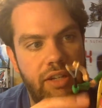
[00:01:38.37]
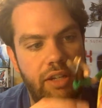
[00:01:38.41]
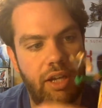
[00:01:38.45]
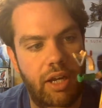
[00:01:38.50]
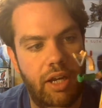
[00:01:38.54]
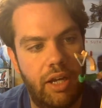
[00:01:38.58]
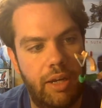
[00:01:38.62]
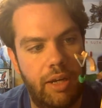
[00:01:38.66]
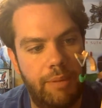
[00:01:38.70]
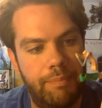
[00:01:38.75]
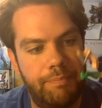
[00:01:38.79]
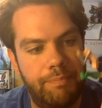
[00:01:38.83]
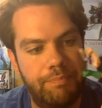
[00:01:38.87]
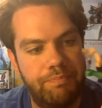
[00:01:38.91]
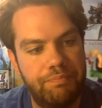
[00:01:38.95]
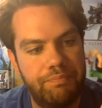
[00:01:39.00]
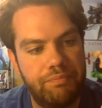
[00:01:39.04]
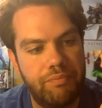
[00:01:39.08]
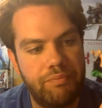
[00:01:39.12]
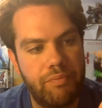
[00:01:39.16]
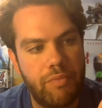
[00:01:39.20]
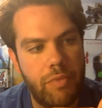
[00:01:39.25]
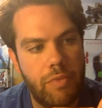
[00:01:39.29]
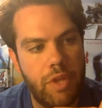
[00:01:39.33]

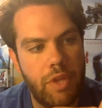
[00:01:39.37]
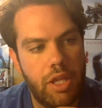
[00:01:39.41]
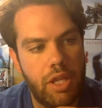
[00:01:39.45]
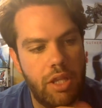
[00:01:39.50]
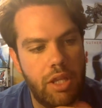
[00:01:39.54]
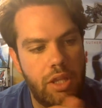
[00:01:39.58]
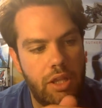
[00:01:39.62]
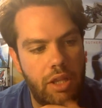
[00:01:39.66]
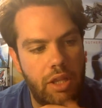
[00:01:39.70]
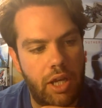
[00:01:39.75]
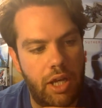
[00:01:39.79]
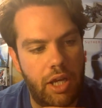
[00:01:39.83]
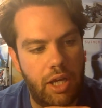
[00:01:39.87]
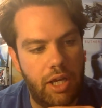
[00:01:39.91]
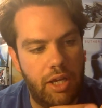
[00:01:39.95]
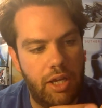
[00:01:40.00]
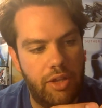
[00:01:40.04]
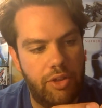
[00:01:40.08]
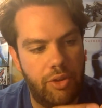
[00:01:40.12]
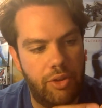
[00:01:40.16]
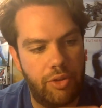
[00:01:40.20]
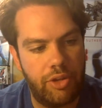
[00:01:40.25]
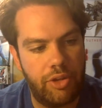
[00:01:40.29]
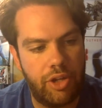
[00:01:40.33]

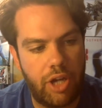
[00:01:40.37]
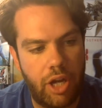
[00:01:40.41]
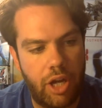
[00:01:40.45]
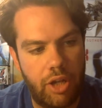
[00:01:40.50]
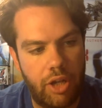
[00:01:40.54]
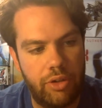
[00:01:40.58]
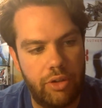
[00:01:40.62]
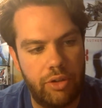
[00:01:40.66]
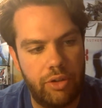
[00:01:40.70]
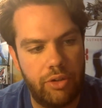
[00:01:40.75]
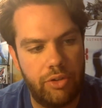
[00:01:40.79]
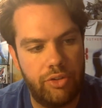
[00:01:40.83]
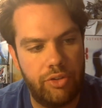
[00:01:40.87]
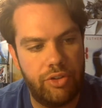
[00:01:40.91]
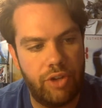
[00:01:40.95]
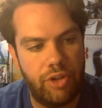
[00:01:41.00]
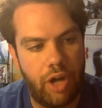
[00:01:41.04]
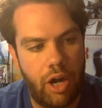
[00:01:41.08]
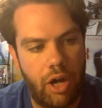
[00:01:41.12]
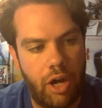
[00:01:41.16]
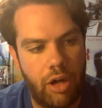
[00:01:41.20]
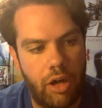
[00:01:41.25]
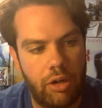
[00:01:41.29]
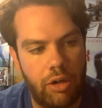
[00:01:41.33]
though the colors
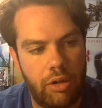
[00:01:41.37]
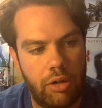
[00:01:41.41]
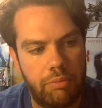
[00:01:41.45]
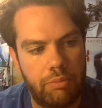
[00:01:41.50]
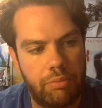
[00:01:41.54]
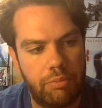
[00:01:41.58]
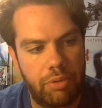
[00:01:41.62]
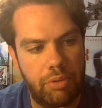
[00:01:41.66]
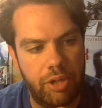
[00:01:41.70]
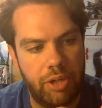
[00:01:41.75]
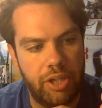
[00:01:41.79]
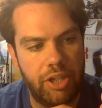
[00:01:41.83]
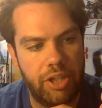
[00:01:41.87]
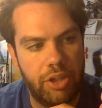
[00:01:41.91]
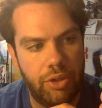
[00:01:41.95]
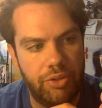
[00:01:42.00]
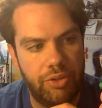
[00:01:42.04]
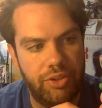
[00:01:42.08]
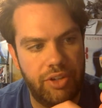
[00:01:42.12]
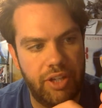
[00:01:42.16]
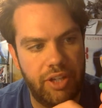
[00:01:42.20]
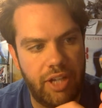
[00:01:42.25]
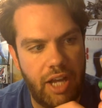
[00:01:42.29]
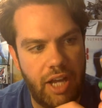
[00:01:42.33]
are pretty close
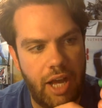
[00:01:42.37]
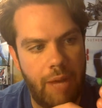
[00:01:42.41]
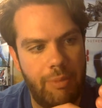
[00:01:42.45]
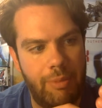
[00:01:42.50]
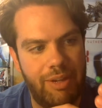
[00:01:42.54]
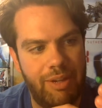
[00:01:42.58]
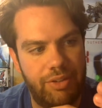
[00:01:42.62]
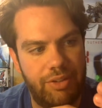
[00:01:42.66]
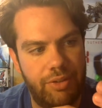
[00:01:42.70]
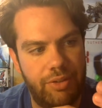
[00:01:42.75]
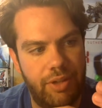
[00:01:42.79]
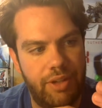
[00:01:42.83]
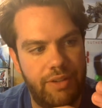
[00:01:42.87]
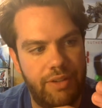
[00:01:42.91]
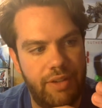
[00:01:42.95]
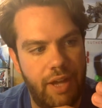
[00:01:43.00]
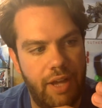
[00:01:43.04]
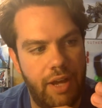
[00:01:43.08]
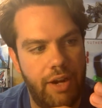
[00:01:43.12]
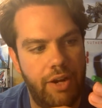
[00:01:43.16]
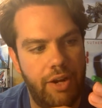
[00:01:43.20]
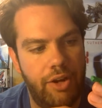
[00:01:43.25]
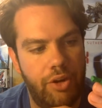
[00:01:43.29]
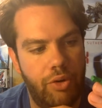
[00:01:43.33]
to the comics, so that's
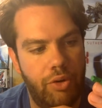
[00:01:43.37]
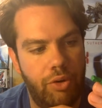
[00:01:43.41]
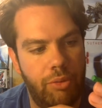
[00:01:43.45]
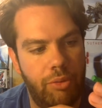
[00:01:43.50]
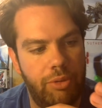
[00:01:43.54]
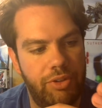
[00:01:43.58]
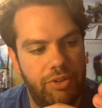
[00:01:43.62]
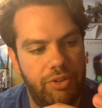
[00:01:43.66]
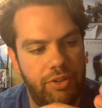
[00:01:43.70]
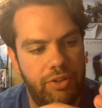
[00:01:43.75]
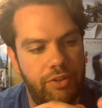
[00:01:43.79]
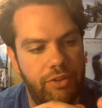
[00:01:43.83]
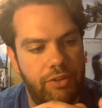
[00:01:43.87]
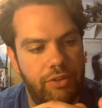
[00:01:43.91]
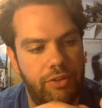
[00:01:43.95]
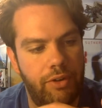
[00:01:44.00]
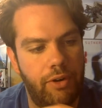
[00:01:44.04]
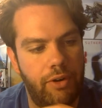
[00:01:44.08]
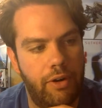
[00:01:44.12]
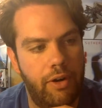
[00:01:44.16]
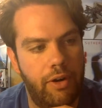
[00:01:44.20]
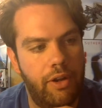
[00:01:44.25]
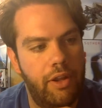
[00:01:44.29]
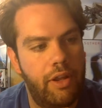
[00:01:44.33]
not an enormous
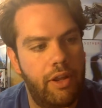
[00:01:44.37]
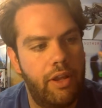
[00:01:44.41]
concern.